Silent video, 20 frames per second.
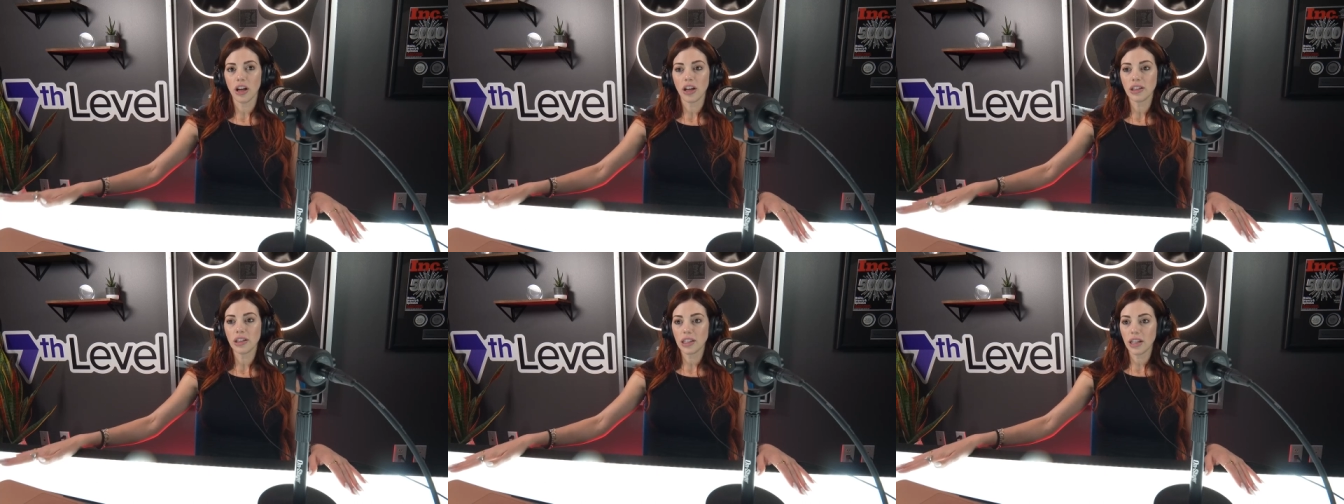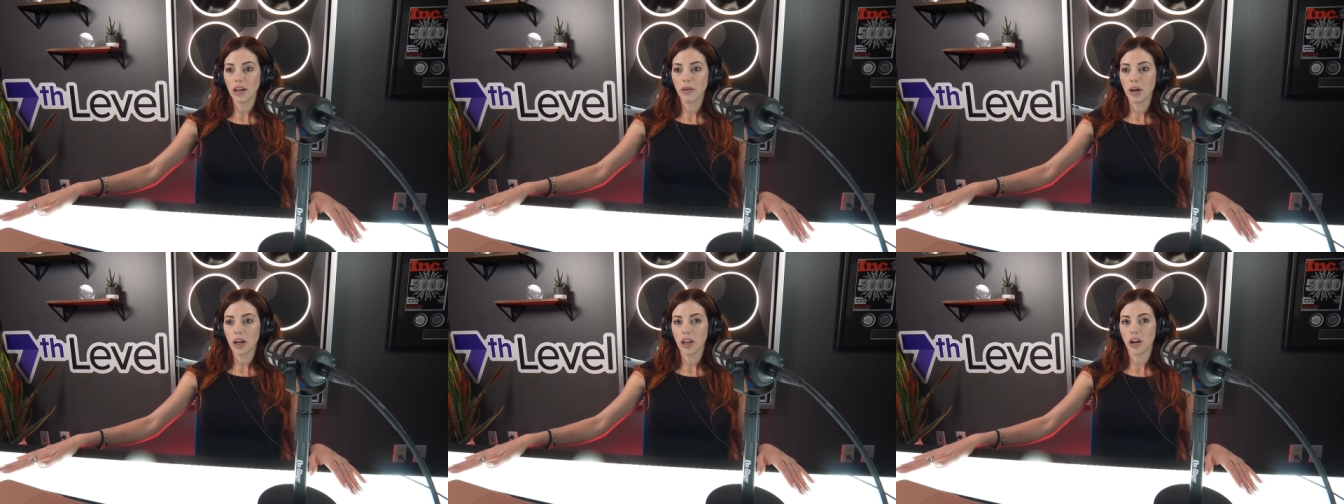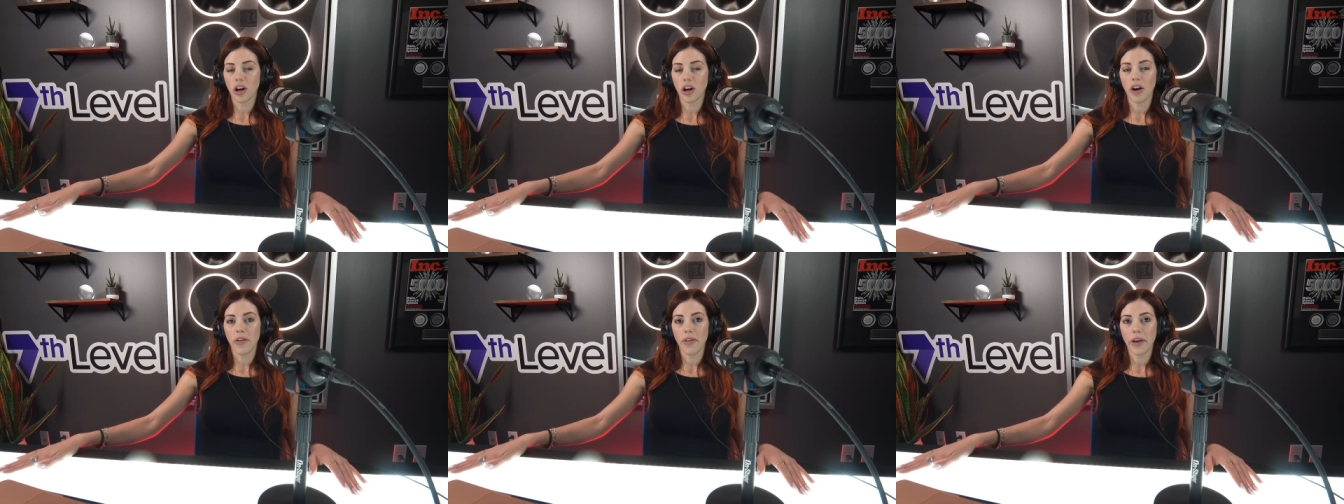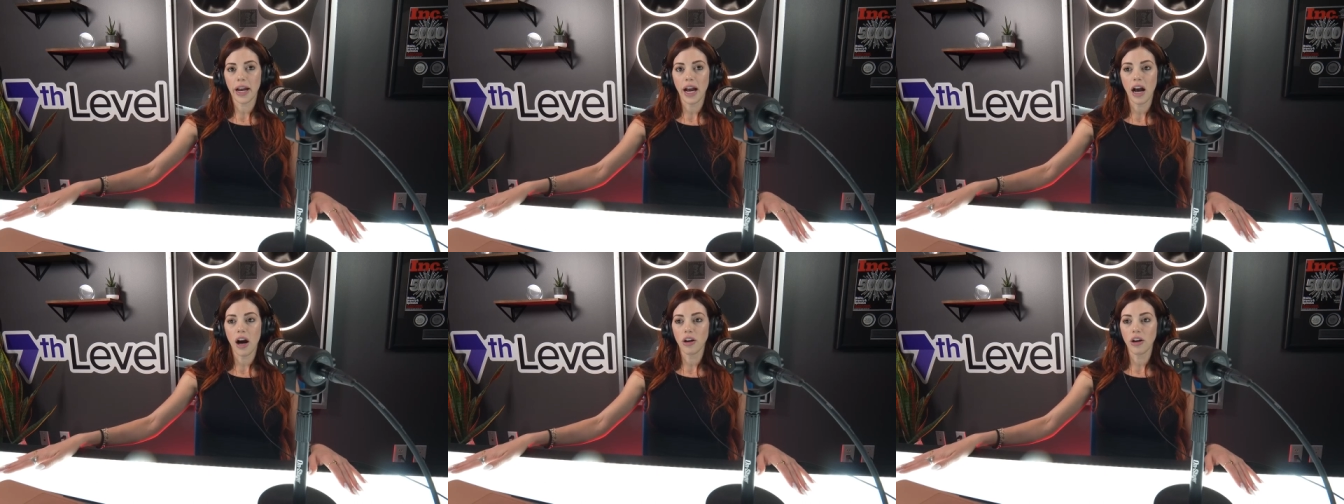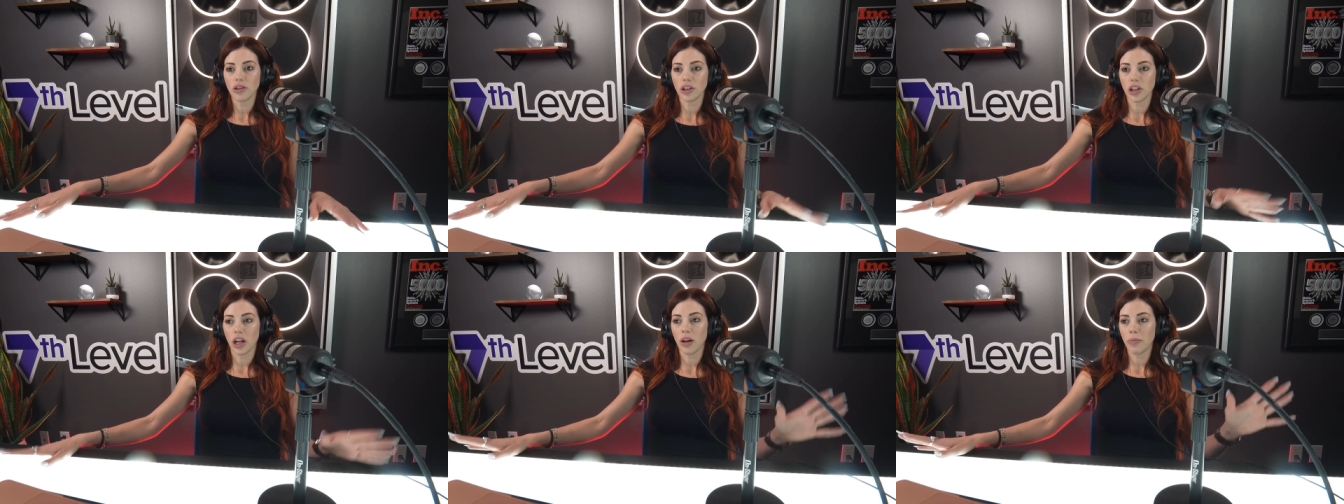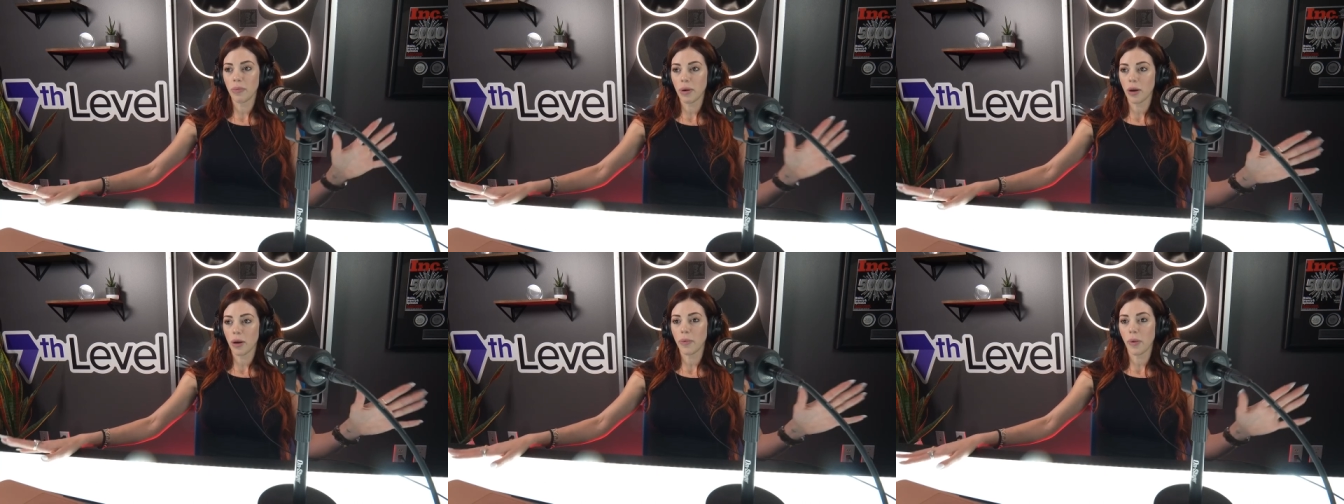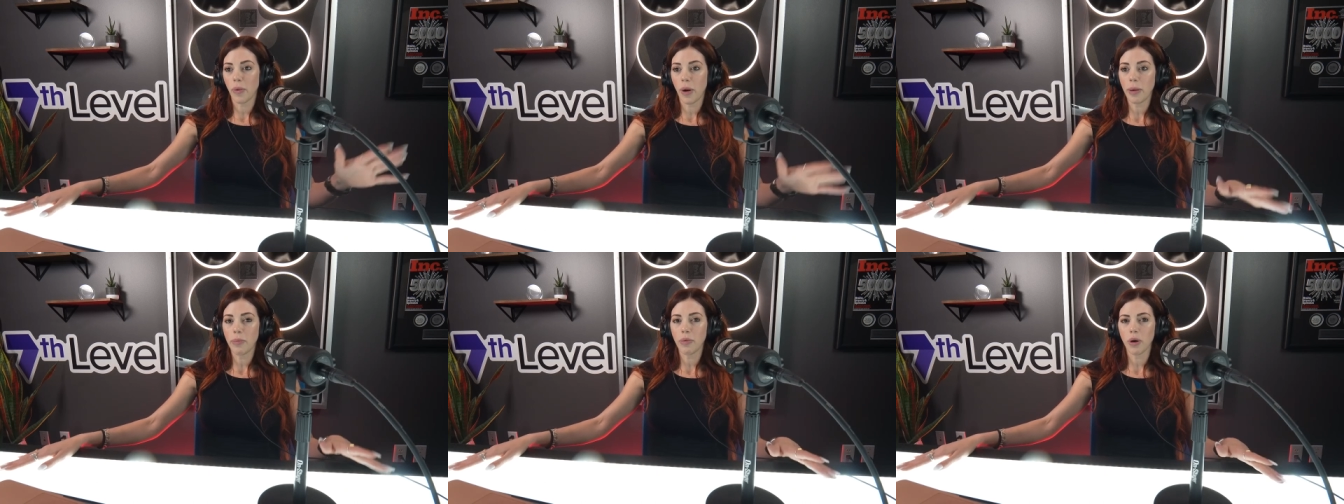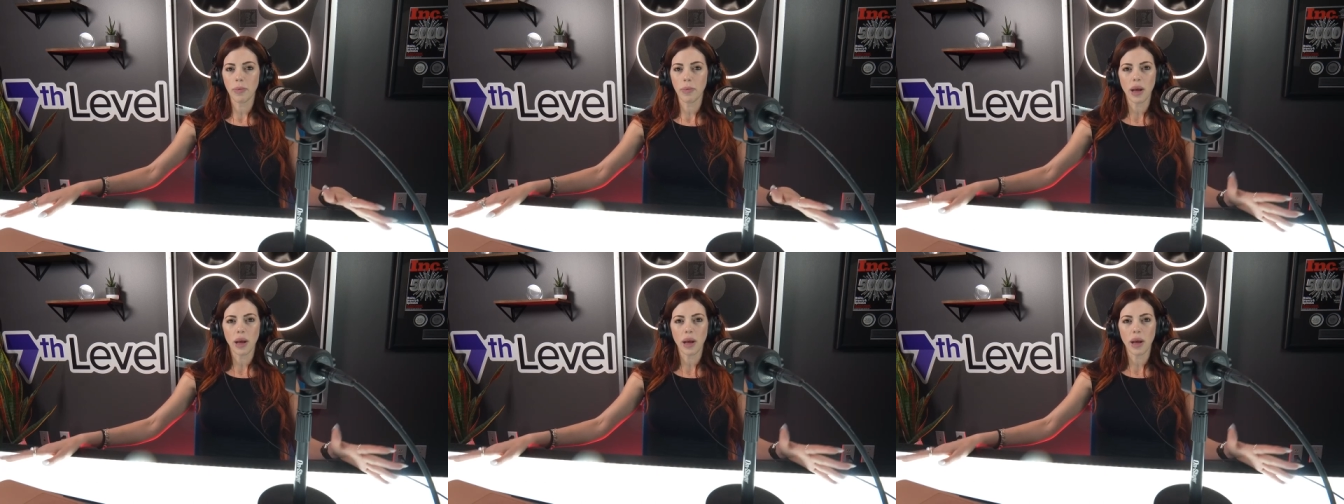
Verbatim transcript: I'll sit with her on the couch and I'll put up a whiteboard.